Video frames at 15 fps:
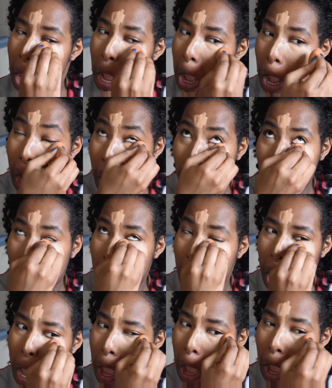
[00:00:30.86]
I really
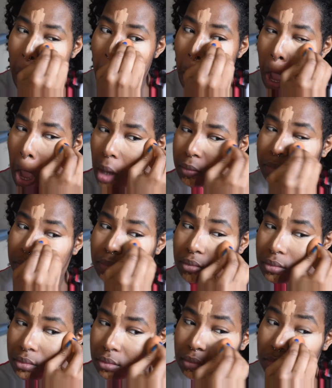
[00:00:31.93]
wish they would
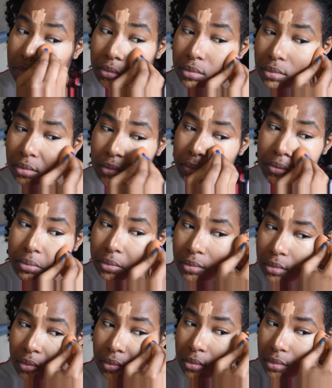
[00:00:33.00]
extend that line just like